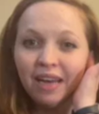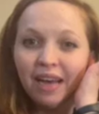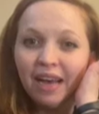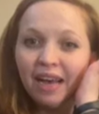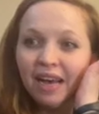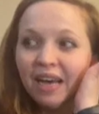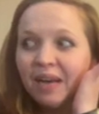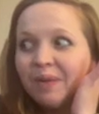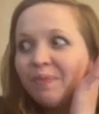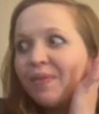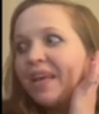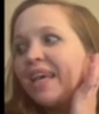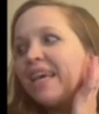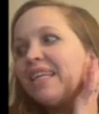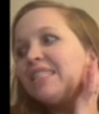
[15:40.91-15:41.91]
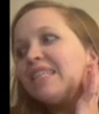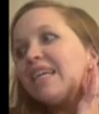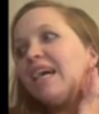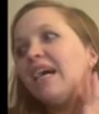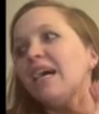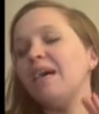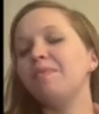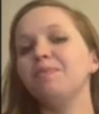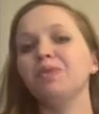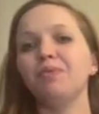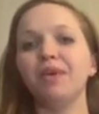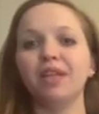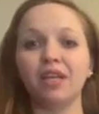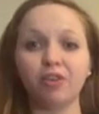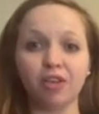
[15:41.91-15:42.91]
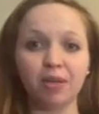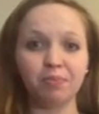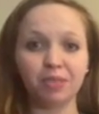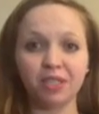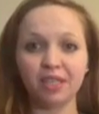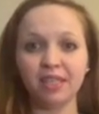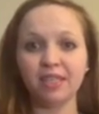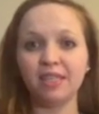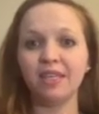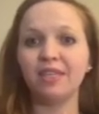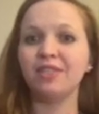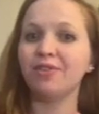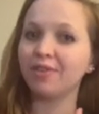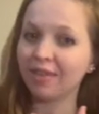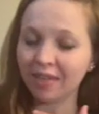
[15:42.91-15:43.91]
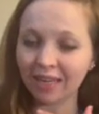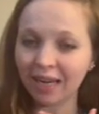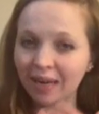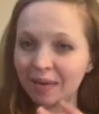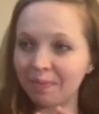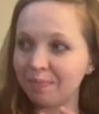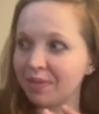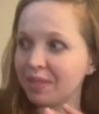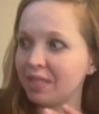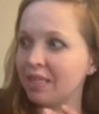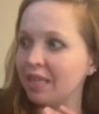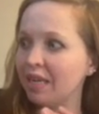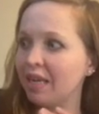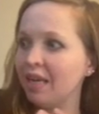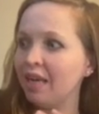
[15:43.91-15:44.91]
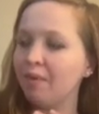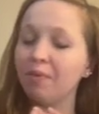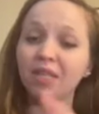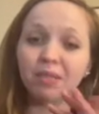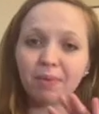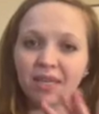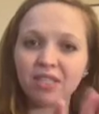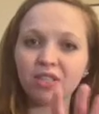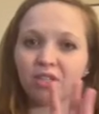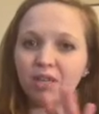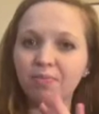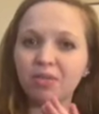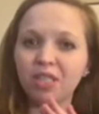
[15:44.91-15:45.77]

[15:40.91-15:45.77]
It comes with a crib sheet, so it comes the special crib